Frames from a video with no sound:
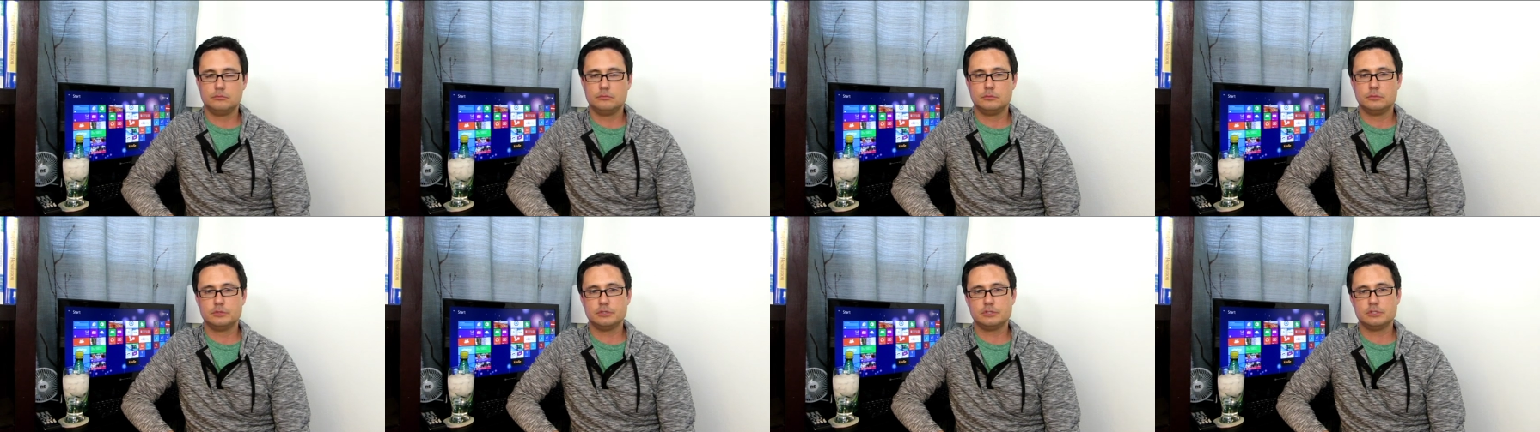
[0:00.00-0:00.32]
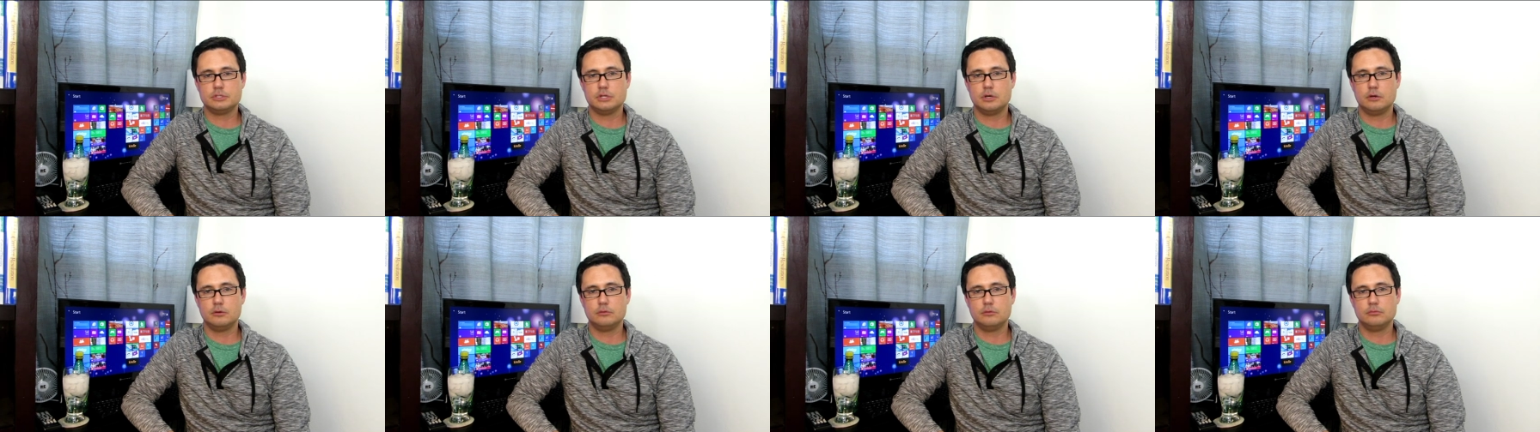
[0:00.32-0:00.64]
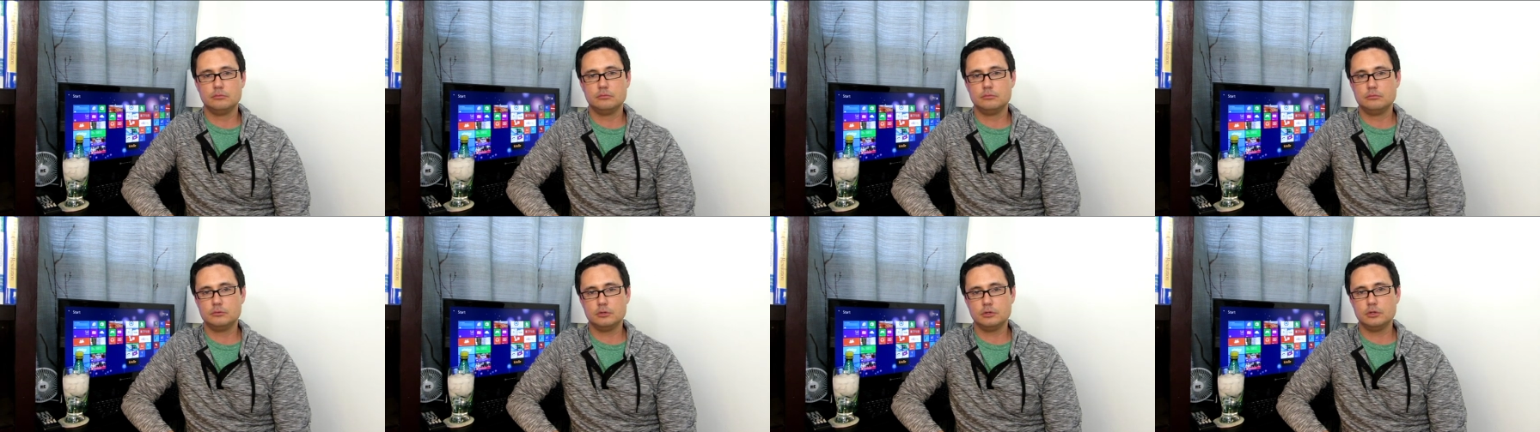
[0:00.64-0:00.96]
So
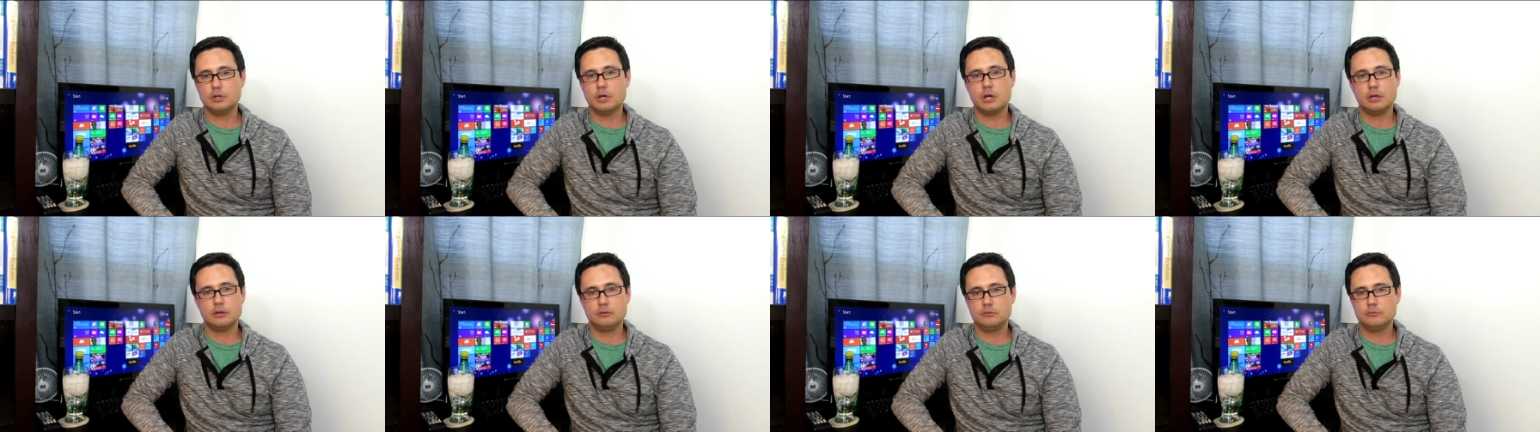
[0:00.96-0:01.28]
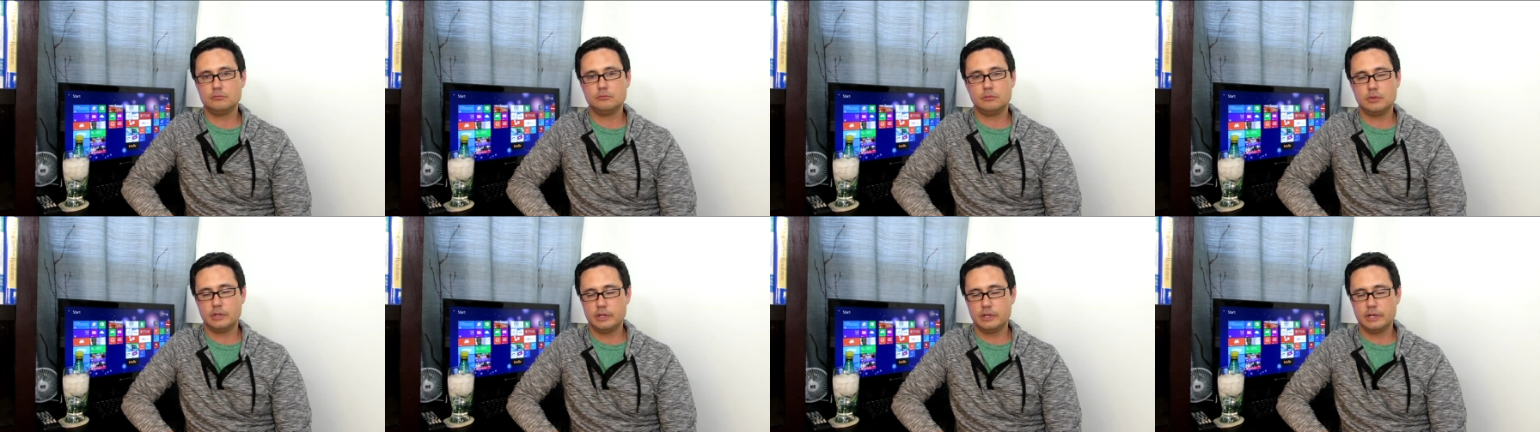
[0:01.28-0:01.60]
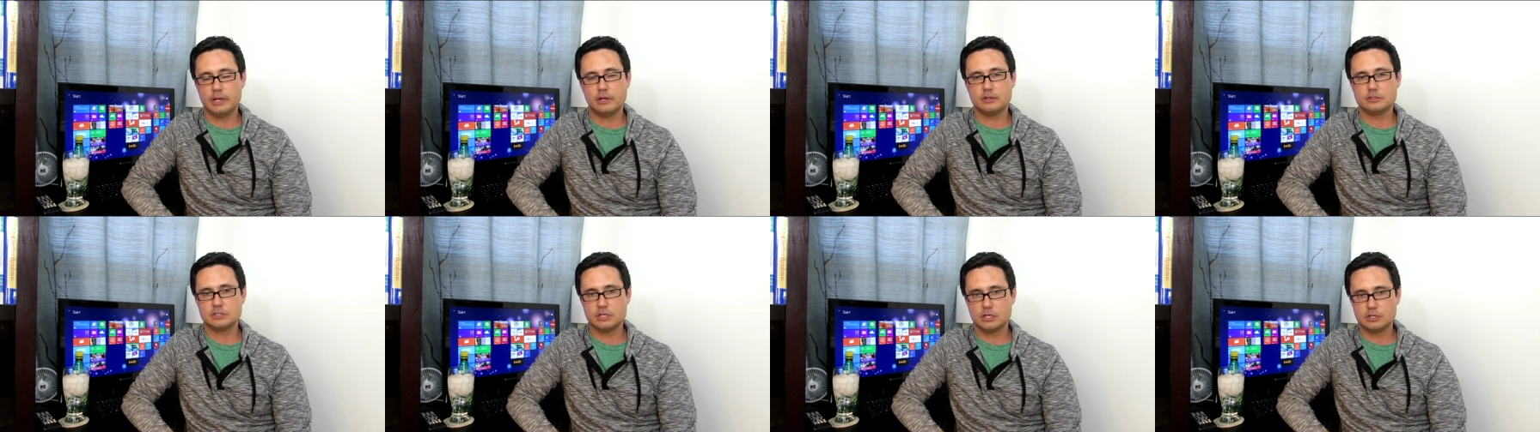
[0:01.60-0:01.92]
they're not an
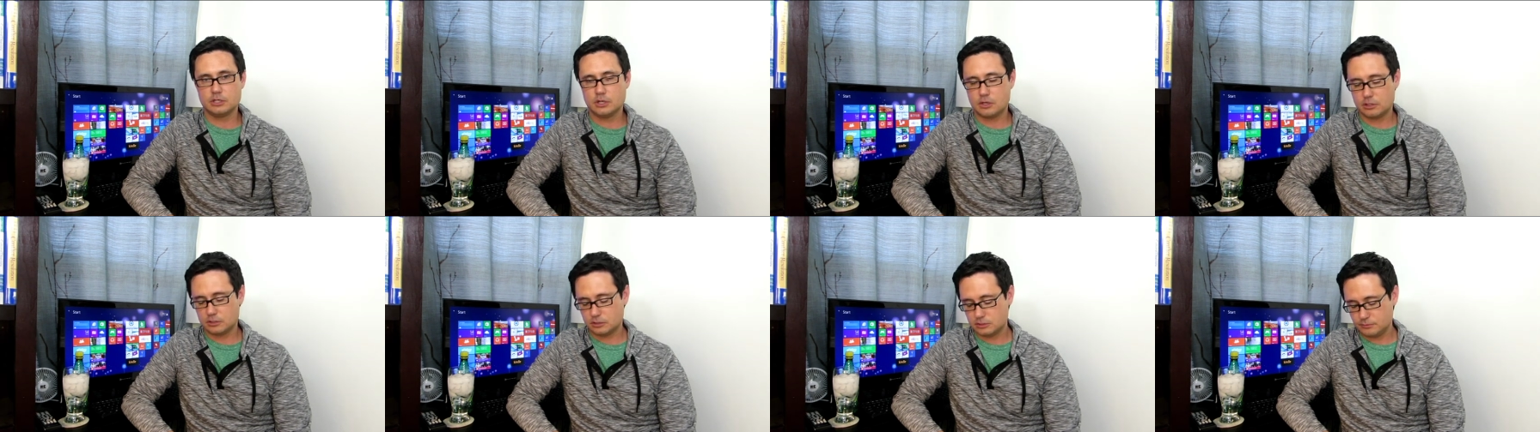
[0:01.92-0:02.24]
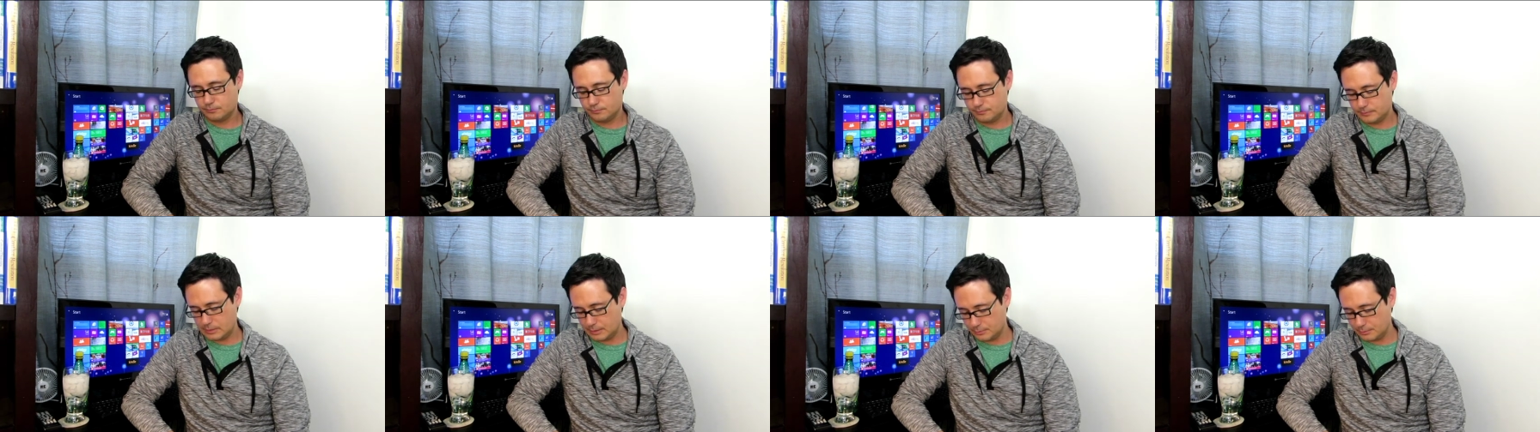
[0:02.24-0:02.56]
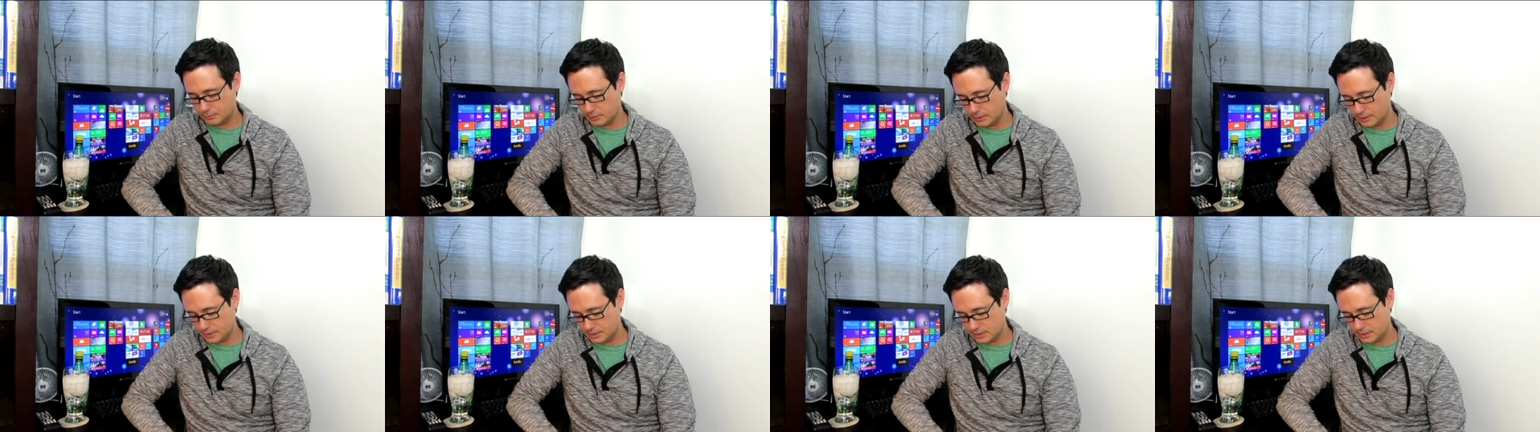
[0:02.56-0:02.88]
outside dog. People
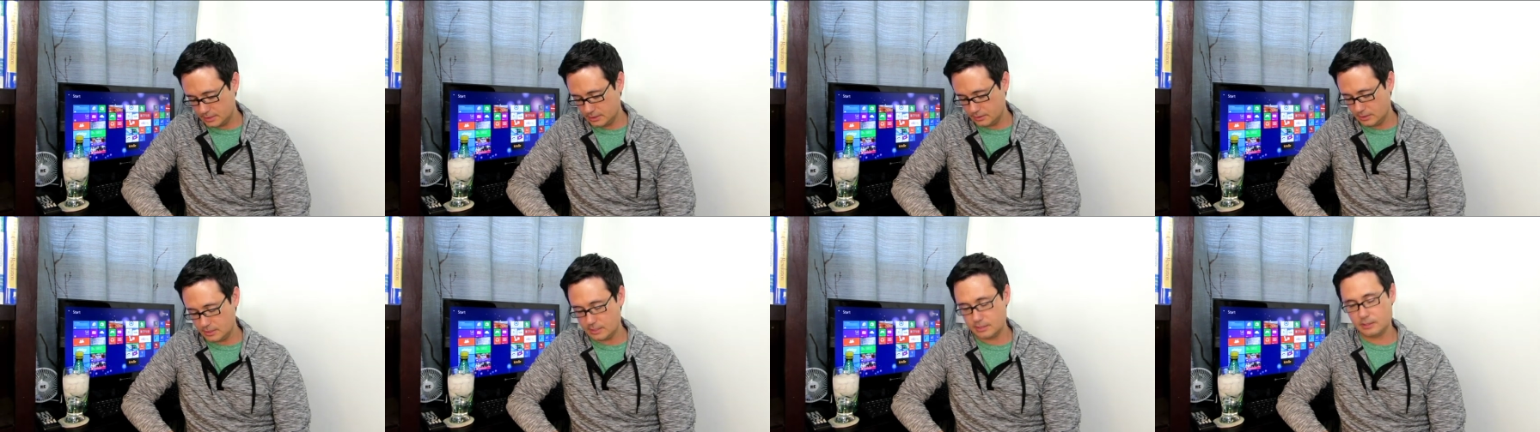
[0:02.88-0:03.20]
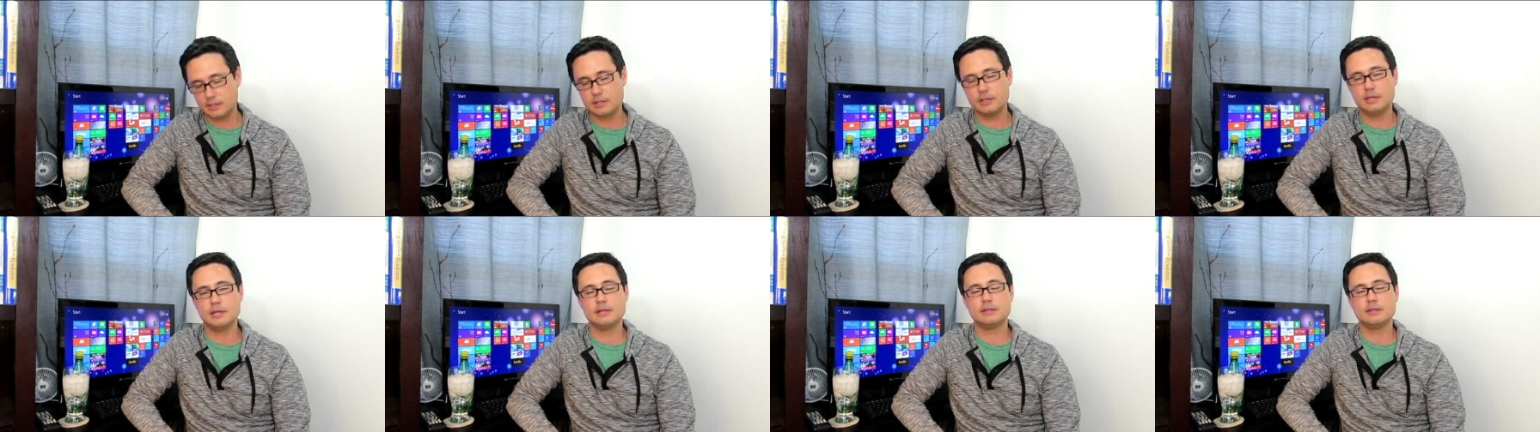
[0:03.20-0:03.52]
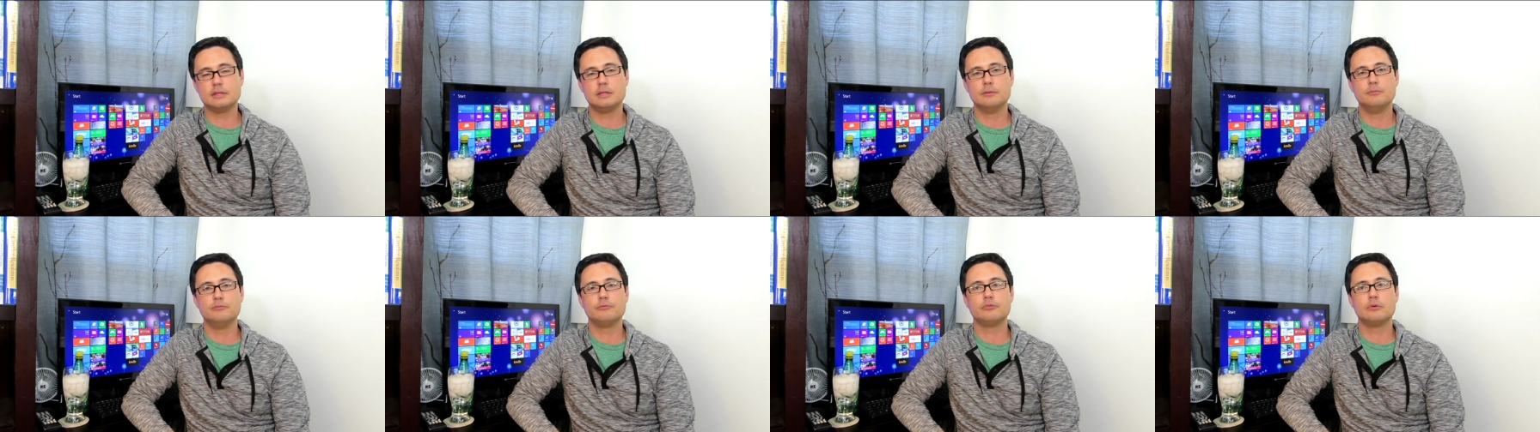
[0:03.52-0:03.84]
like to get
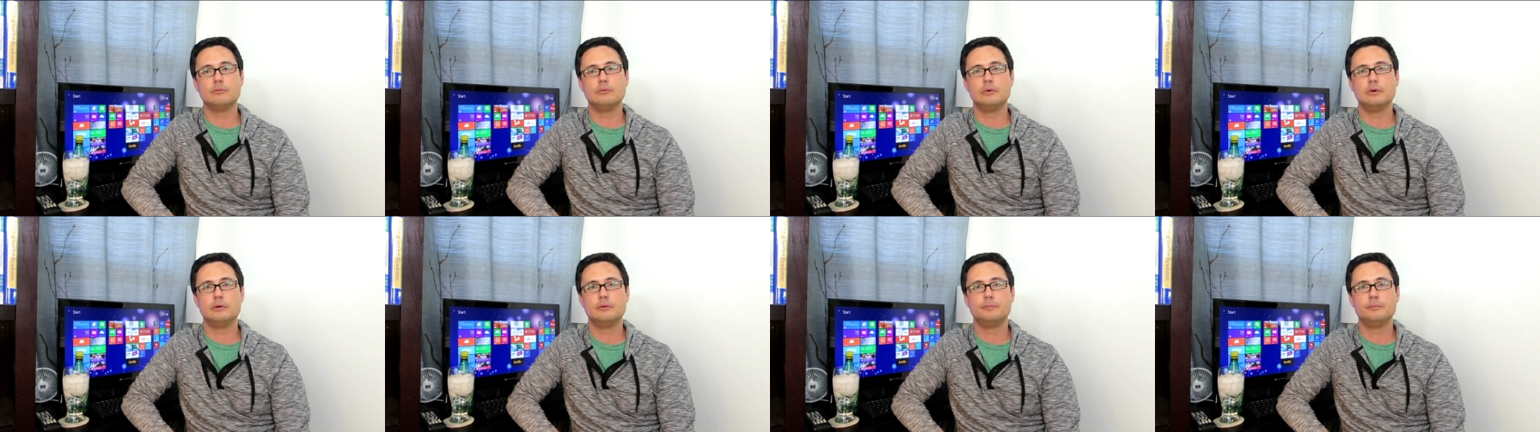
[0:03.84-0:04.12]
them from